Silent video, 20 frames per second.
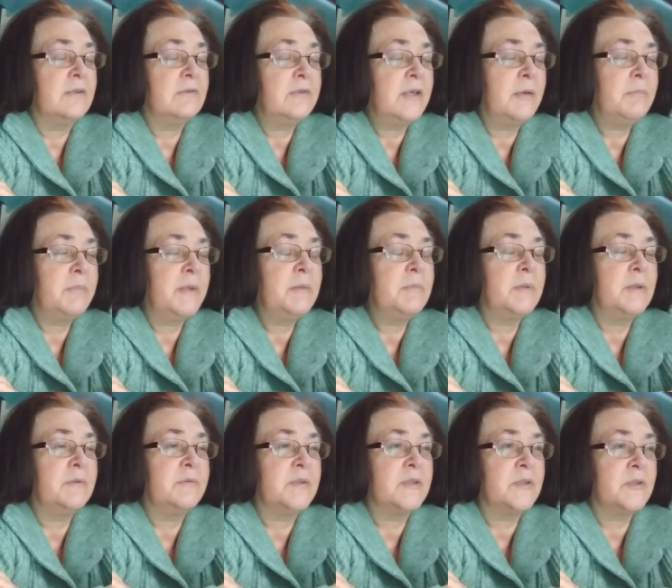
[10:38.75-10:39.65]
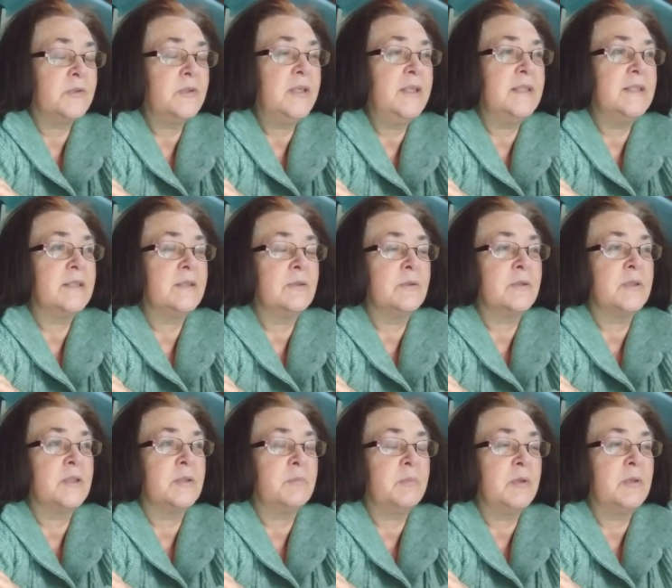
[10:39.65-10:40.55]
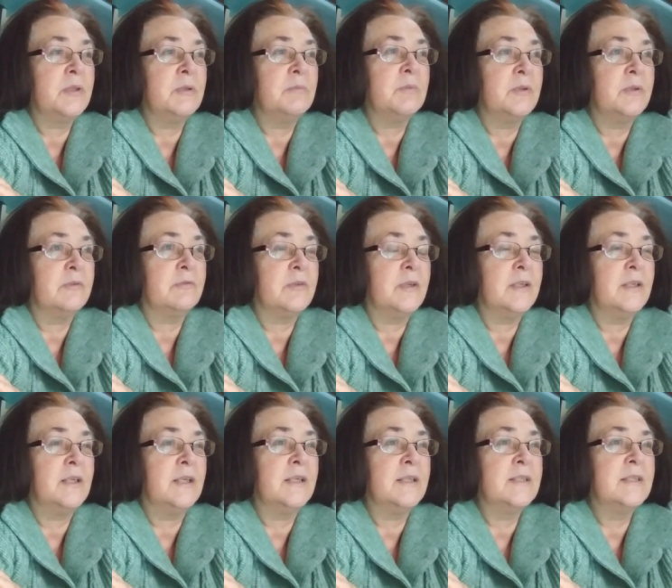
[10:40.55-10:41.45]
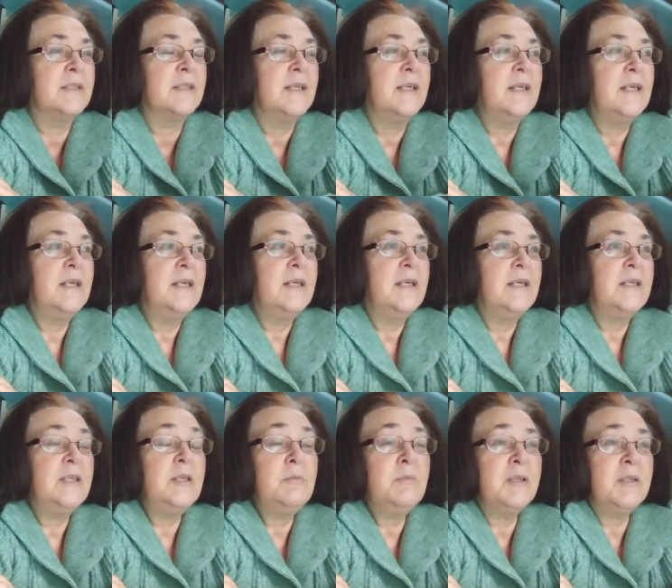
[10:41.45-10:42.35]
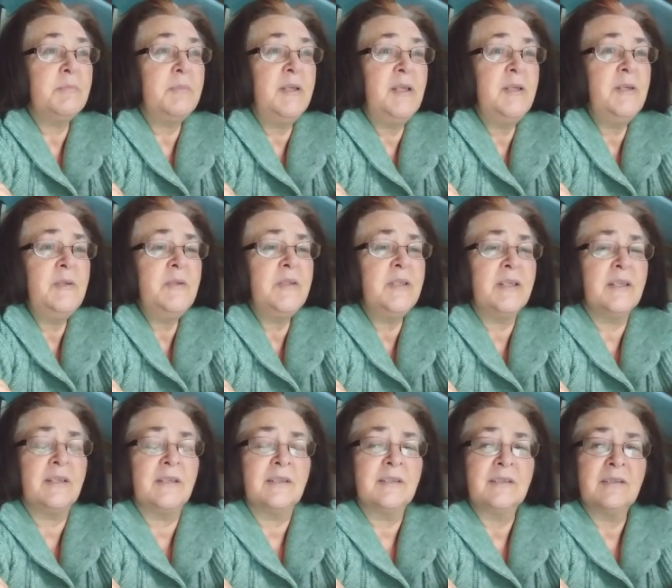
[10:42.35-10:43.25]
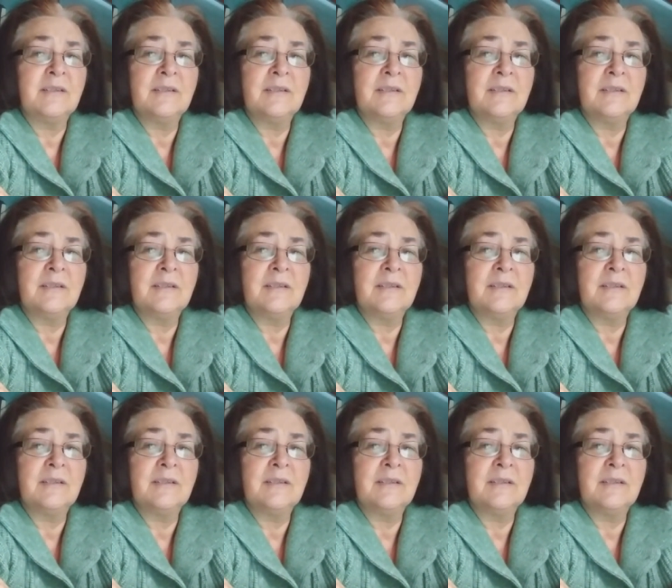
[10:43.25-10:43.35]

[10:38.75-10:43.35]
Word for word: grab people off the streets in order to put them on the front lines, you must be losing.